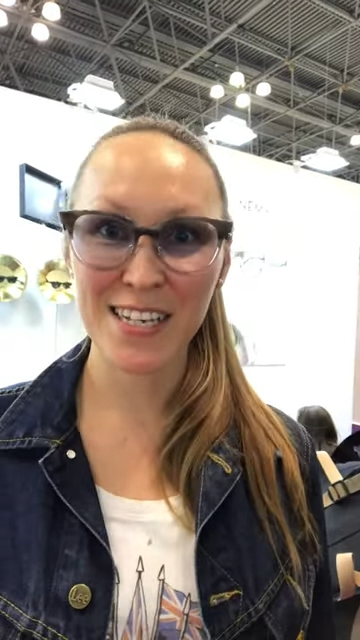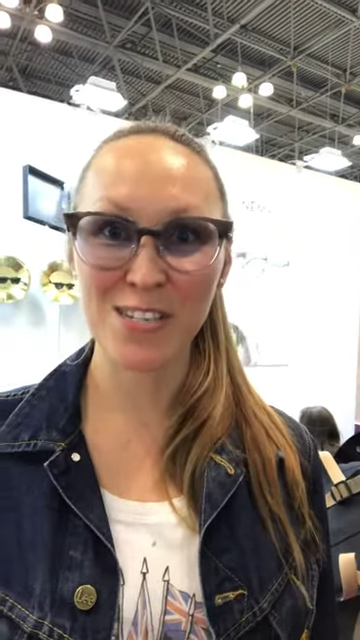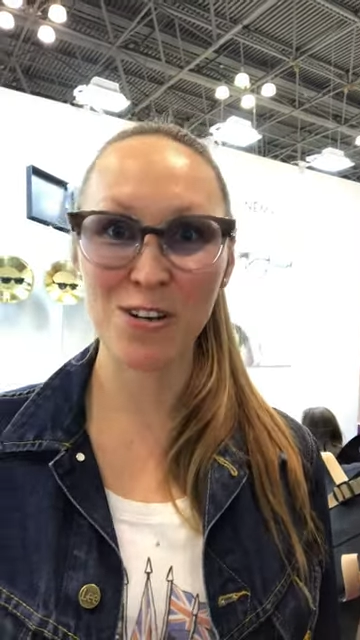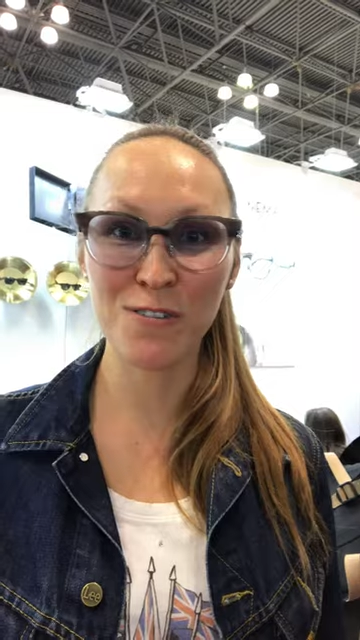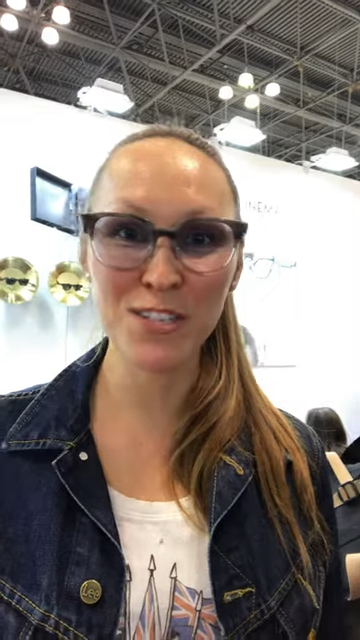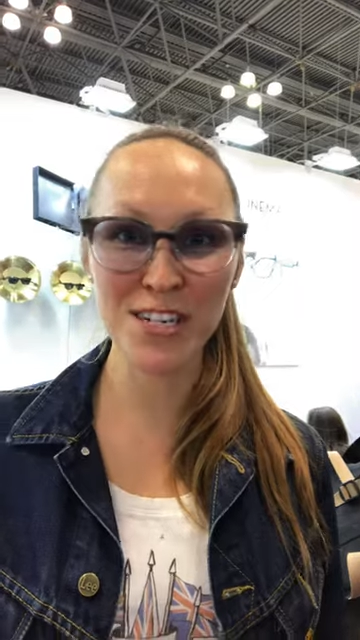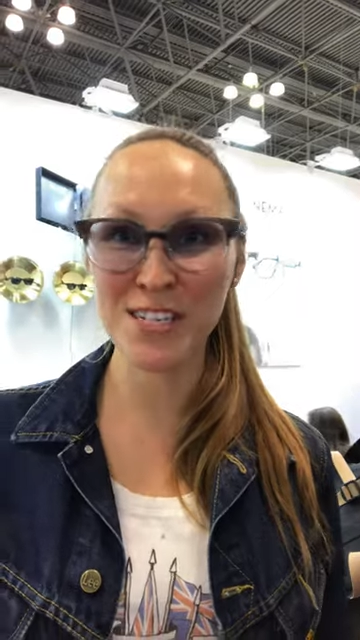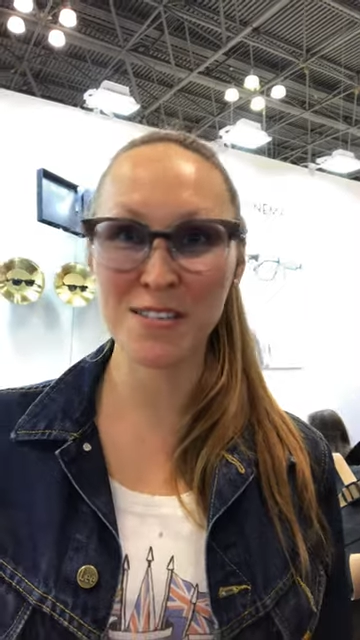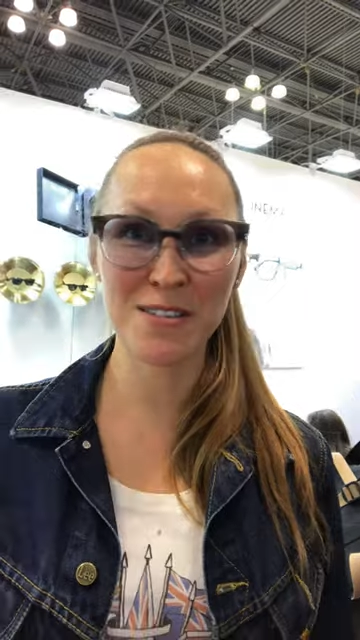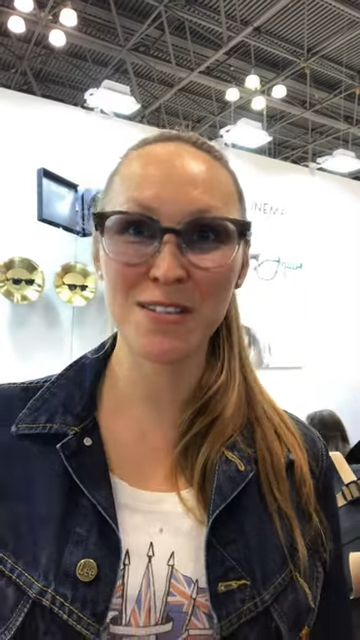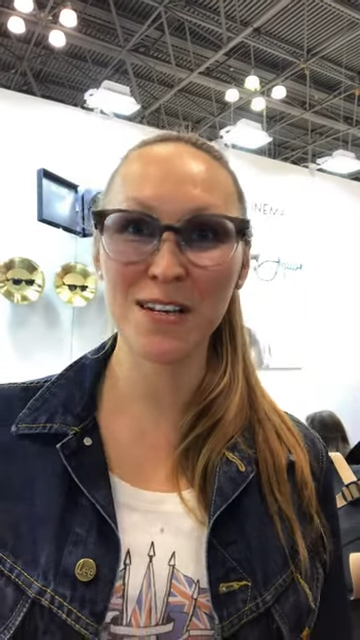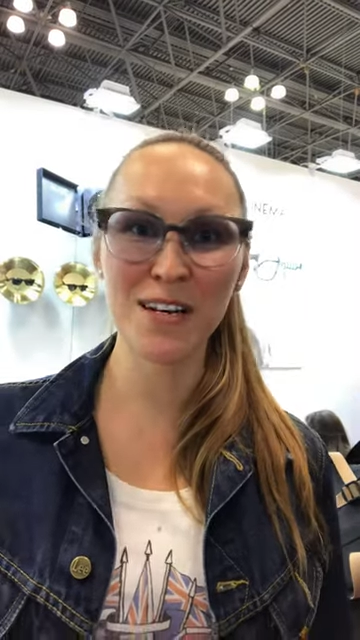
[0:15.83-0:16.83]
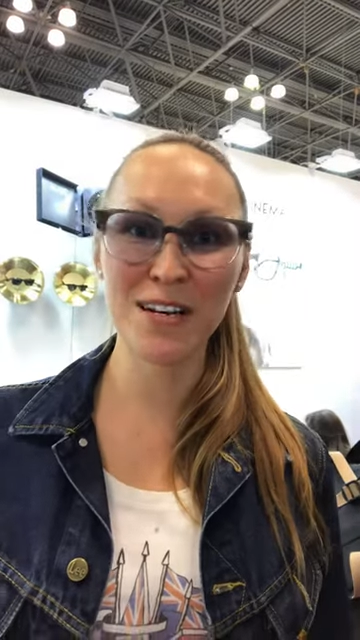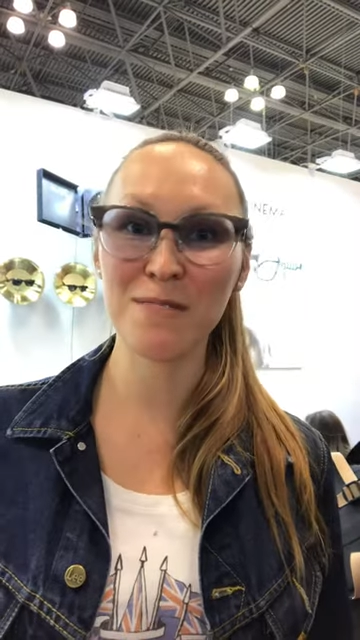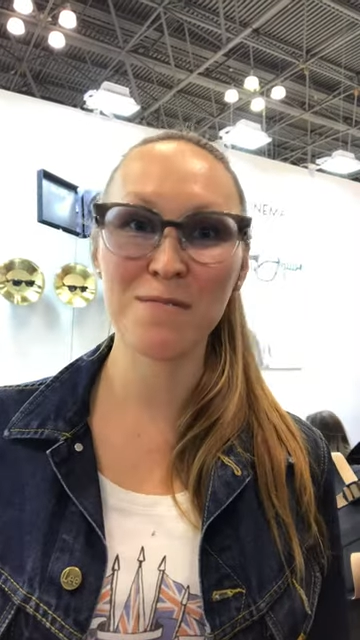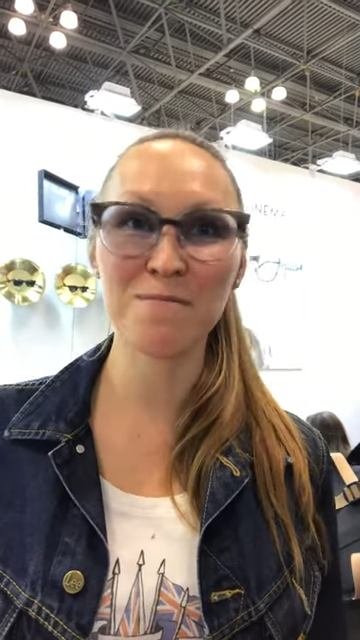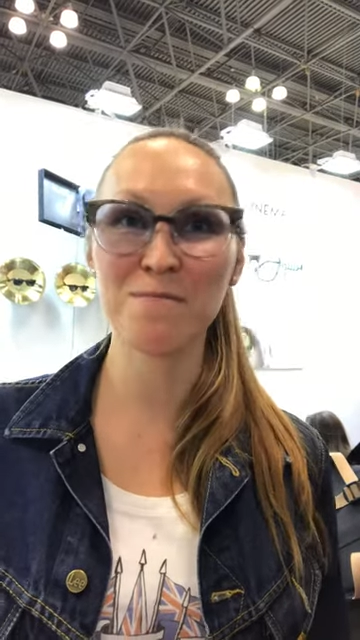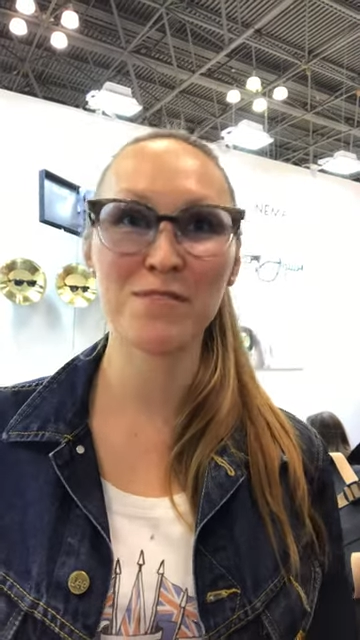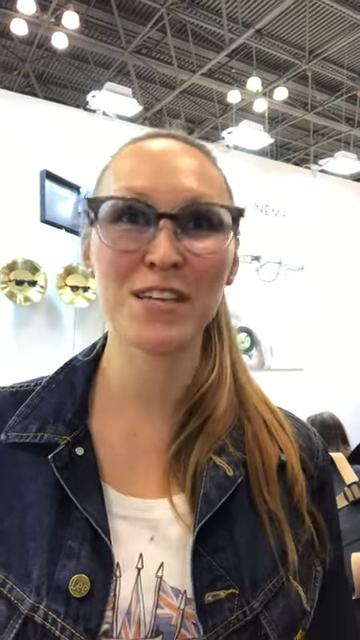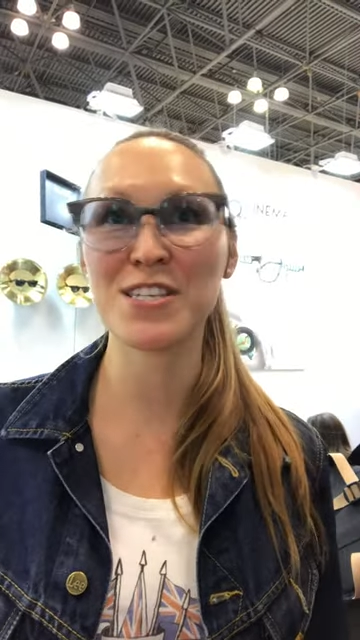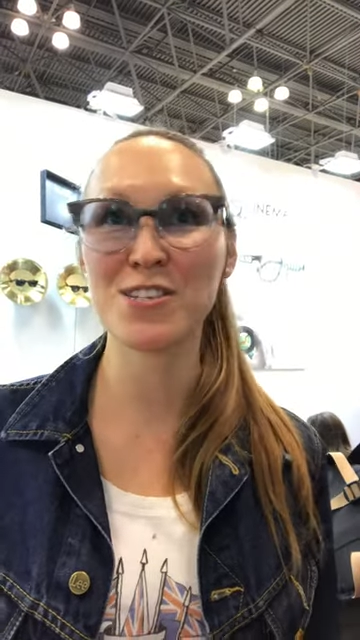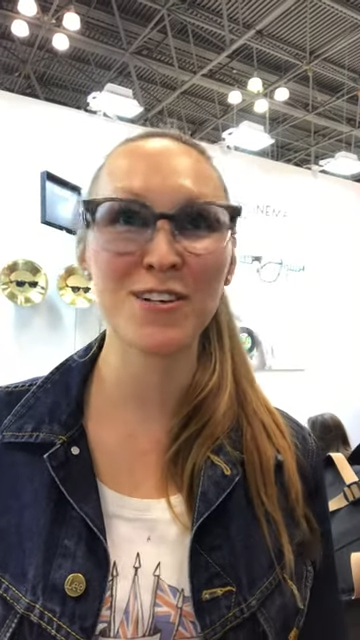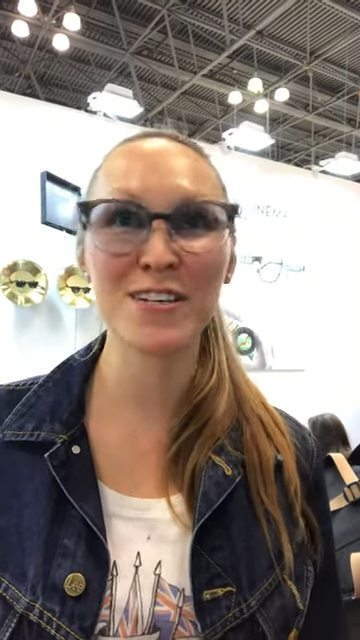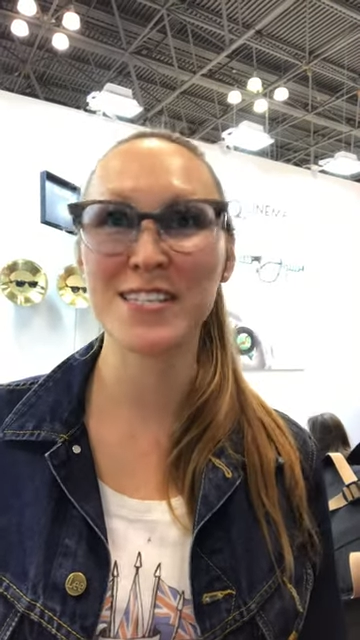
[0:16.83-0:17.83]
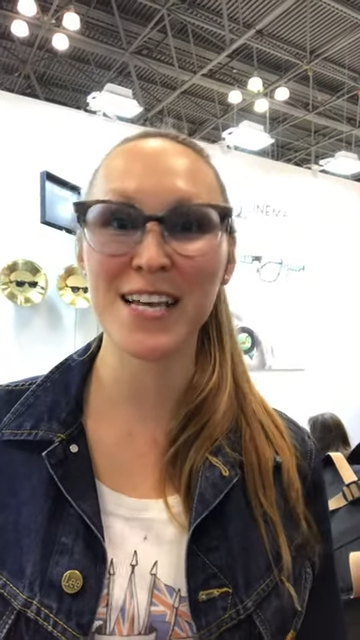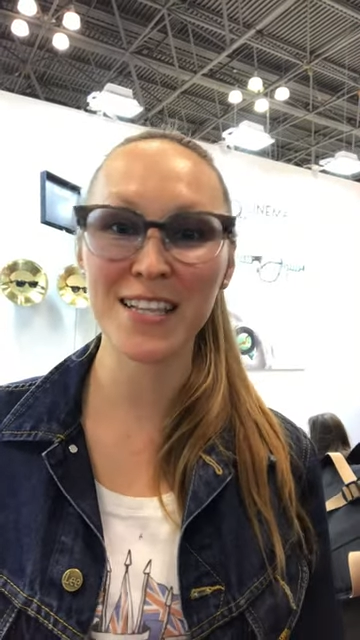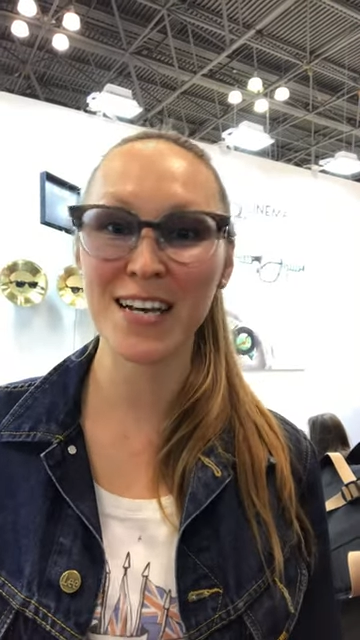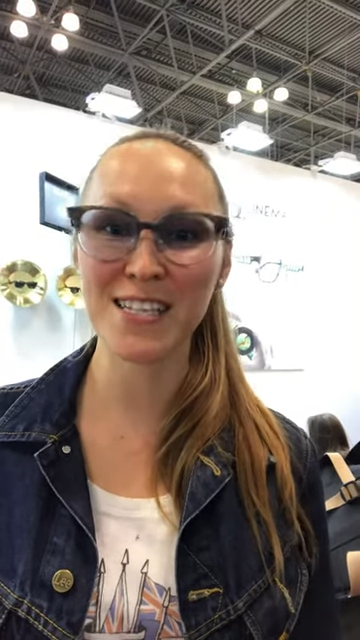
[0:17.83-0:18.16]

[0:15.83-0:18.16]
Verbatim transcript: So we just uh, they sent